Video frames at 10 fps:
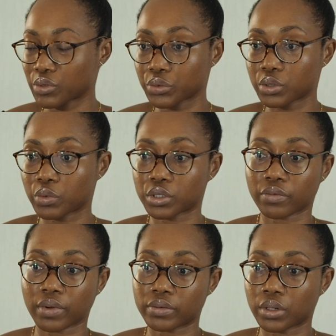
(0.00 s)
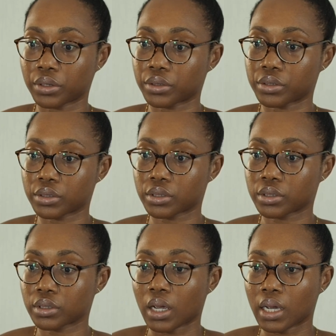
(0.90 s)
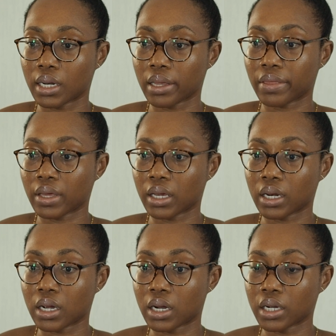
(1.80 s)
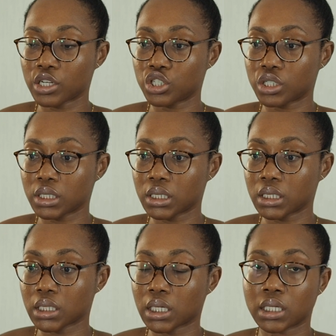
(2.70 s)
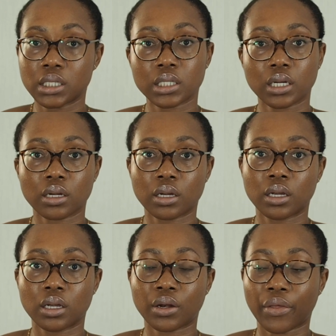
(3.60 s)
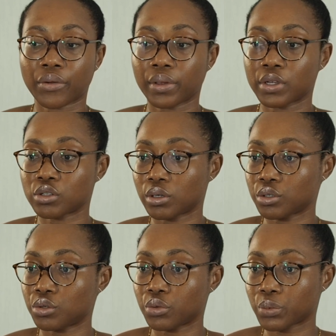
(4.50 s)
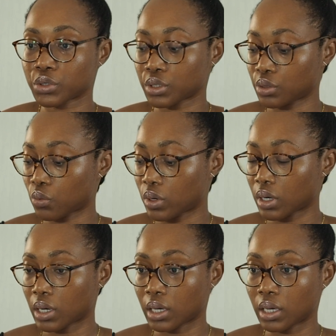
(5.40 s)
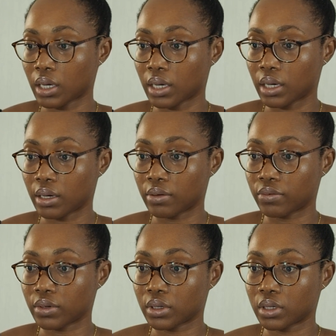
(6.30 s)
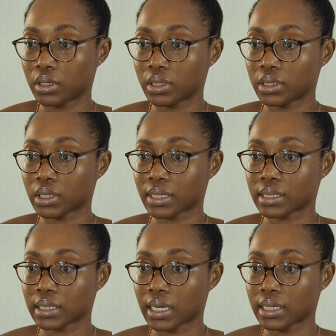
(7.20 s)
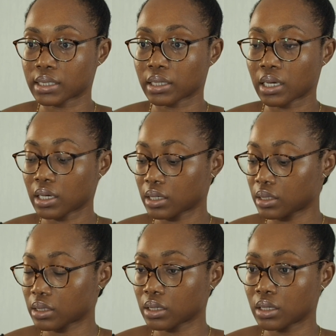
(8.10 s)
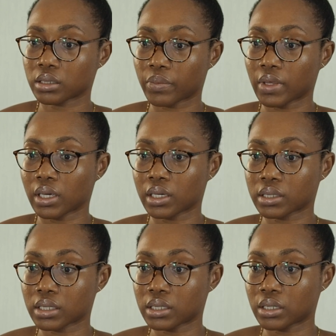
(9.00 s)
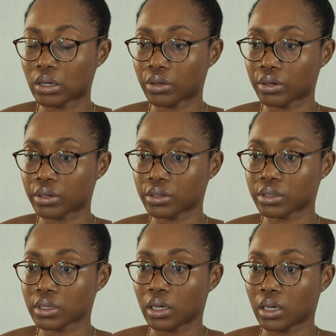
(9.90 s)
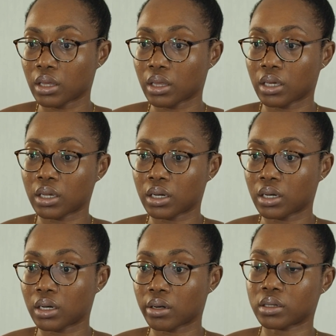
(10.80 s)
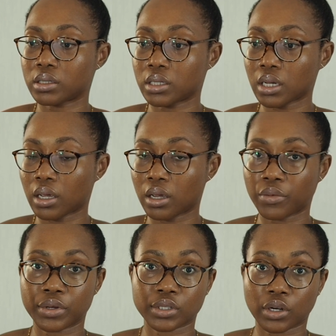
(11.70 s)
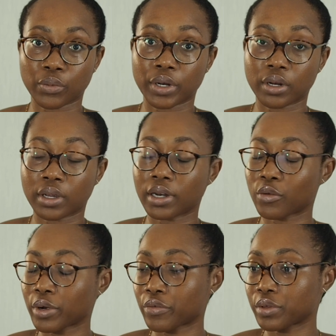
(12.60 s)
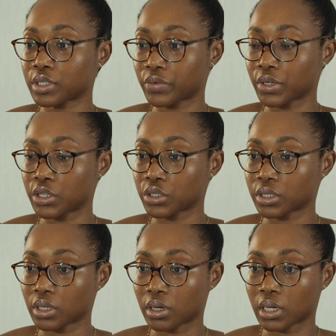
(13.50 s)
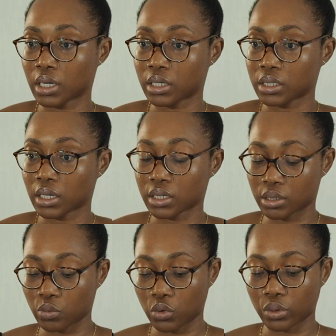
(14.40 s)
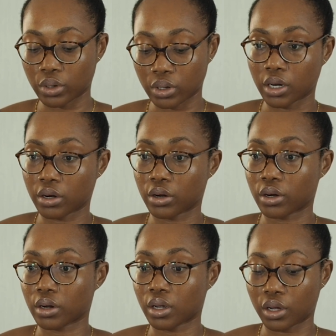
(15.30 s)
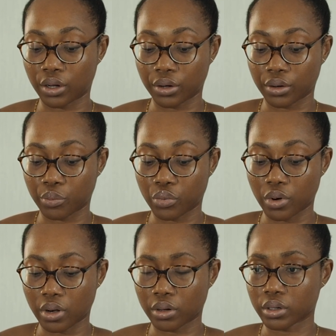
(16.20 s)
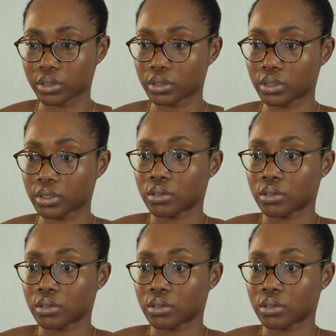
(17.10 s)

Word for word: So we'll just budget five dollars. And then hygiene, I need to get another electronic toothbrush of the one I have is almost the last legs. So I'm thinking $60. And then today when I was getting ready for this video, I just thought I need to get some more hair care products.